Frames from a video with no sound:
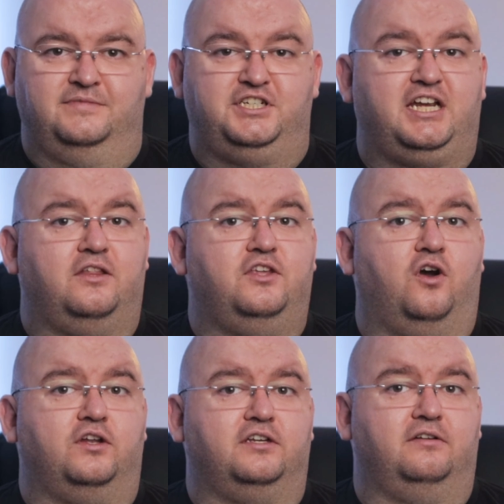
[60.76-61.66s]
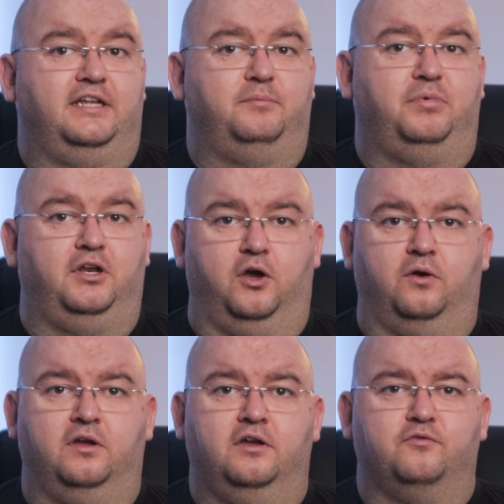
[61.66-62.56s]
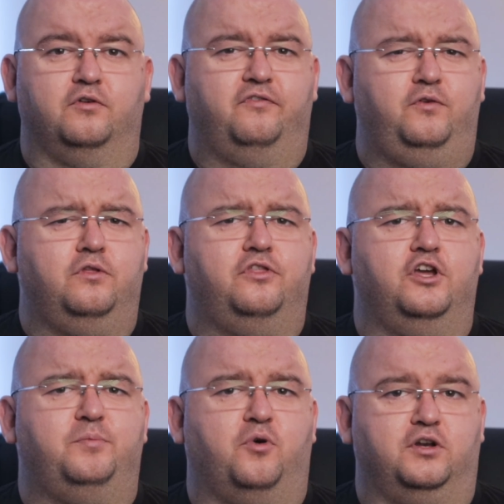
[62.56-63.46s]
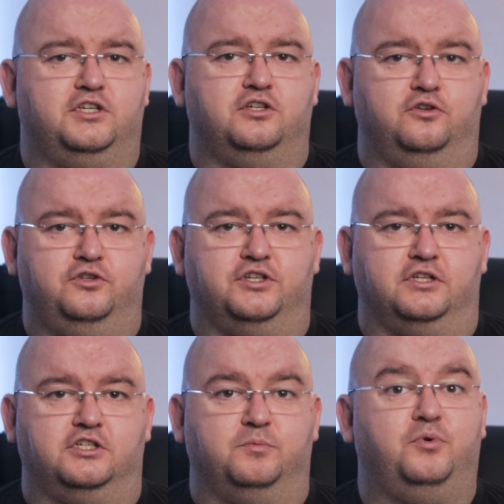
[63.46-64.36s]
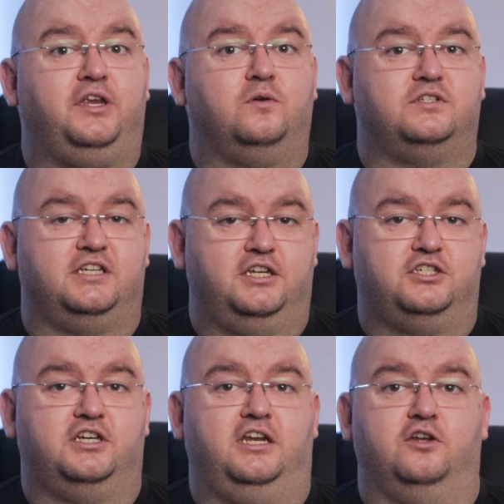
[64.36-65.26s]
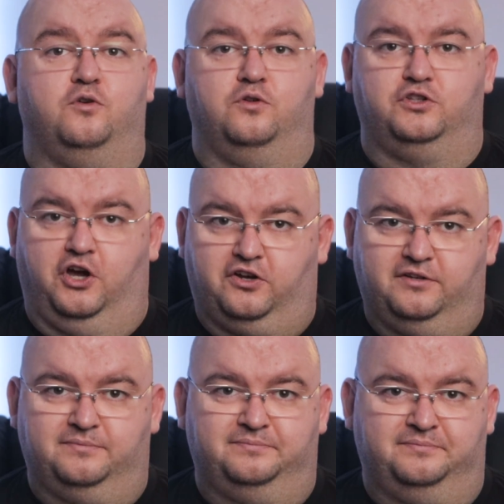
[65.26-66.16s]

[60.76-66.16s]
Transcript: Check out the article linked below for a few third-party solutions to putting your signature in a Google Doc.